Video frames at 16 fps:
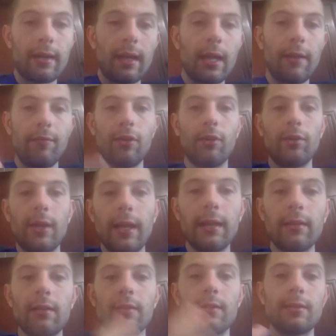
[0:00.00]
If you
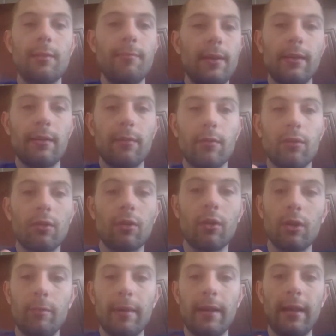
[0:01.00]
think there's a bit
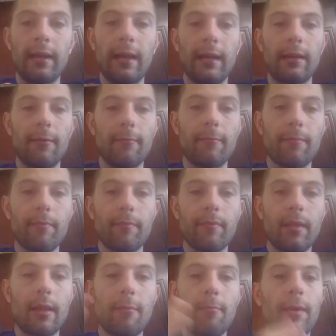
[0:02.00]
going to be like
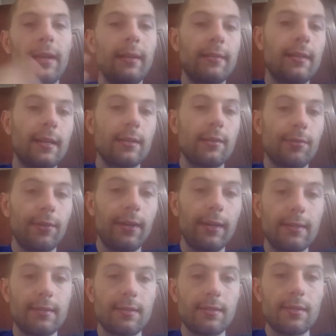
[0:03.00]
a -6
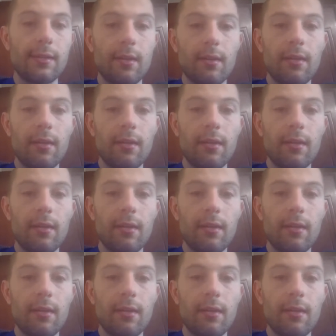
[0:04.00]
freeze,